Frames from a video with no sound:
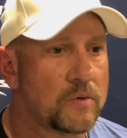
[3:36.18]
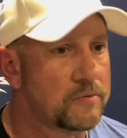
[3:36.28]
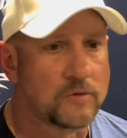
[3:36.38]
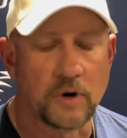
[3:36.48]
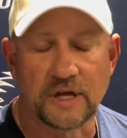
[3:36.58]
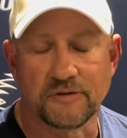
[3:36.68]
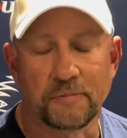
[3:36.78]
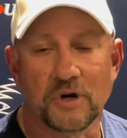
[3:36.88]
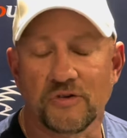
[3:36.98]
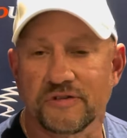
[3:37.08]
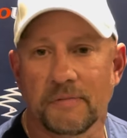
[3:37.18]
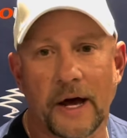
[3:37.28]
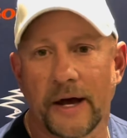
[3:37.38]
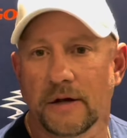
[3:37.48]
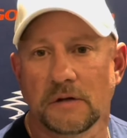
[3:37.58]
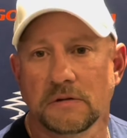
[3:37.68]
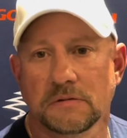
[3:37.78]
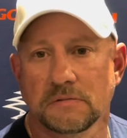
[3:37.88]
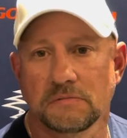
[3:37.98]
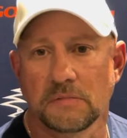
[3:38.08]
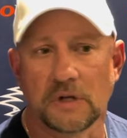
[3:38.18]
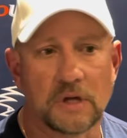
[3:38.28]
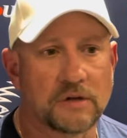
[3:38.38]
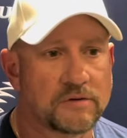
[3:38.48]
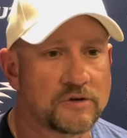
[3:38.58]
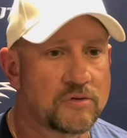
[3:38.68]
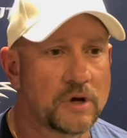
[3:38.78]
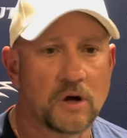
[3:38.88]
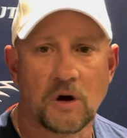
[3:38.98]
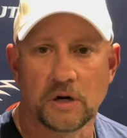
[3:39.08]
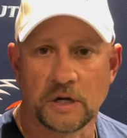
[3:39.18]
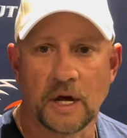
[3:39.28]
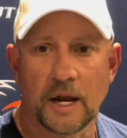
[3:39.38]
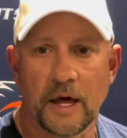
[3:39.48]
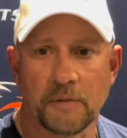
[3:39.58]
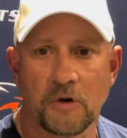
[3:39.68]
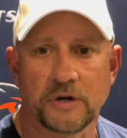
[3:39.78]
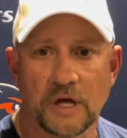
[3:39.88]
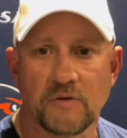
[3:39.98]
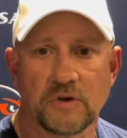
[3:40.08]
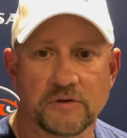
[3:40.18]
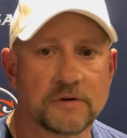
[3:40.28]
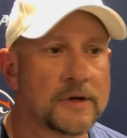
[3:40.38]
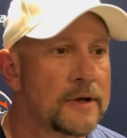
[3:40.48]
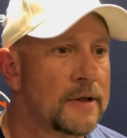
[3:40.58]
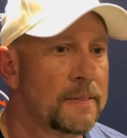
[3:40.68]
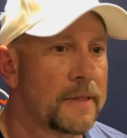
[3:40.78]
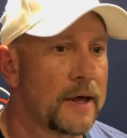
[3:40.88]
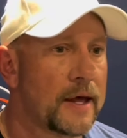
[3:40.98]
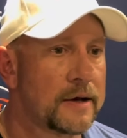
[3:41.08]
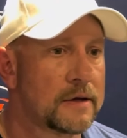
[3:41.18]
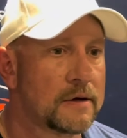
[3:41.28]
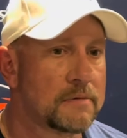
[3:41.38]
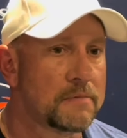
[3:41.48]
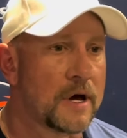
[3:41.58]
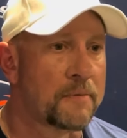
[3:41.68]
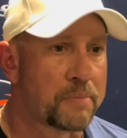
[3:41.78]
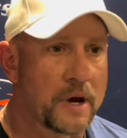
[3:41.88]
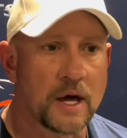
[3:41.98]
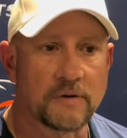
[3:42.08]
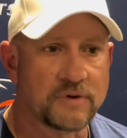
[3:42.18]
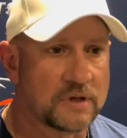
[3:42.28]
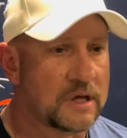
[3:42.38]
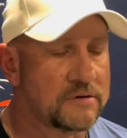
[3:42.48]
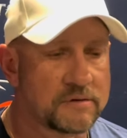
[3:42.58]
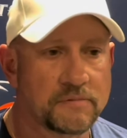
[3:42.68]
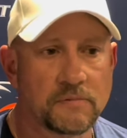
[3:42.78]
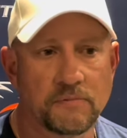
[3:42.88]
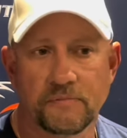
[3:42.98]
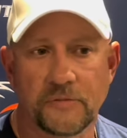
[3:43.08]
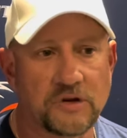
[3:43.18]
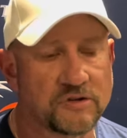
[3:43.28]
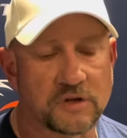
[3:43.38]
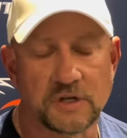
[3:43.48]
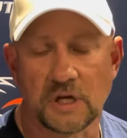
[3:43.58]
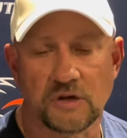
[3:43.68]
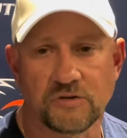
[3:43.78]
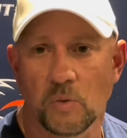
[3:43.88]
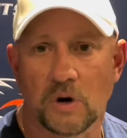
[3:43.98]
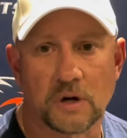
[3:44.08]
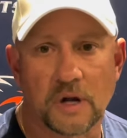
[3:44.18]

really has a beautiful smile. I mean, it's really hard to not like Martavius. And I'm proud of him. He just continues to work